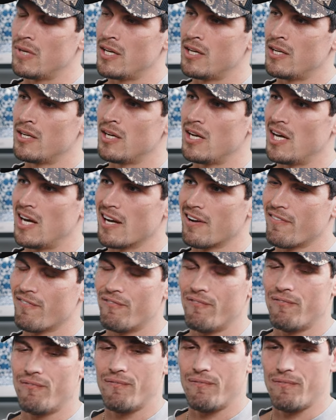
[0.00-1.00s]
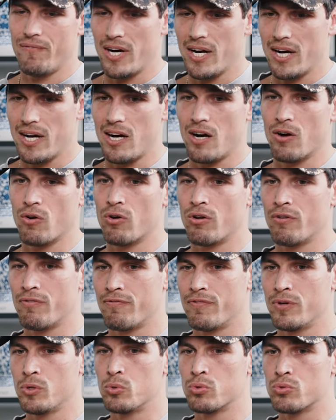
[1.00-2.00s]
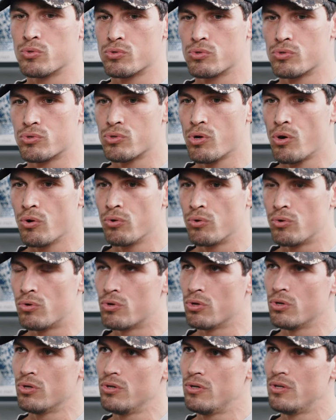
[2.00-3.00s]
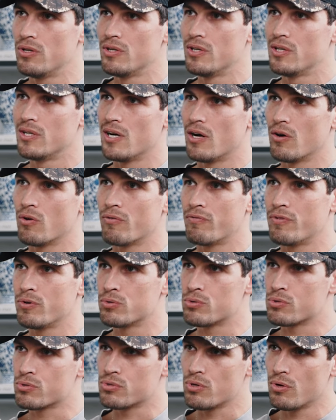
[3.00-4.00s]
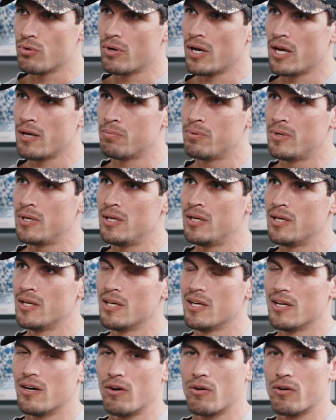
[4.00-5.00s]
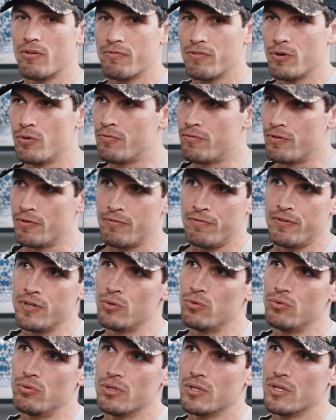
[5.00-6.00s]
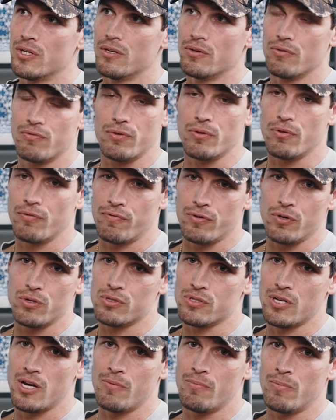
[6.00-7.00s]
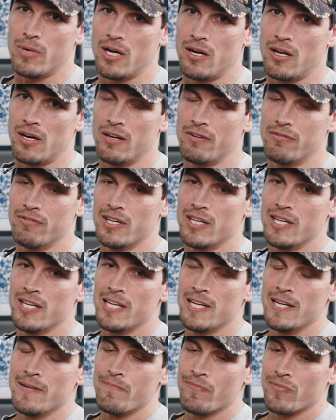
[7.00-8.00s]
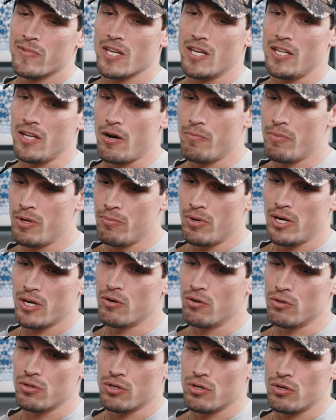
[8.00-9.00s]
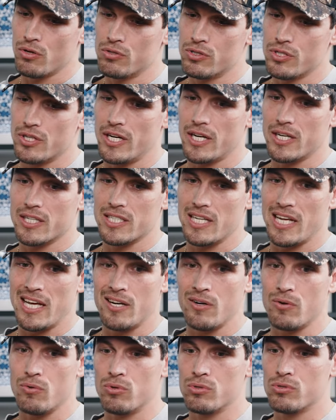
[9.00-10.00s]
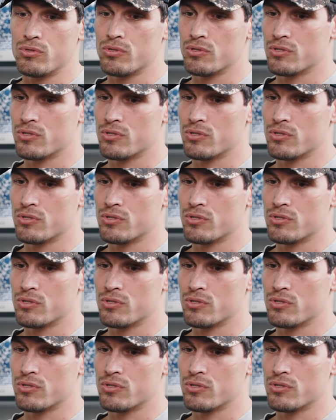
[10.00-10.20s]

man, like I'm gonna feel so good Mm. I want to feel so happy. Mm. I want to feel fulfilled for the first time in my life. And I remember I got the contract, and it was